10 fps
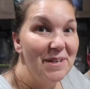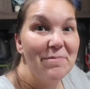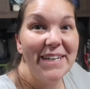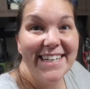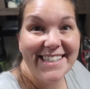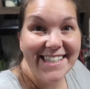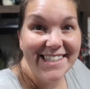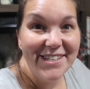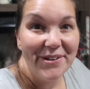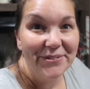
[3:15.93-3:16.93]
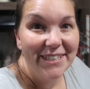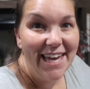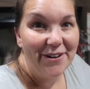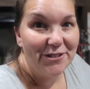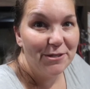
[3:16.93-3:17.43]
Because this is our only
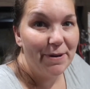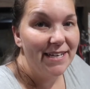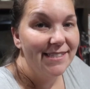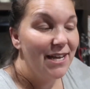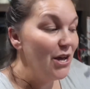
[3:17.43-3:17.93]
counter space,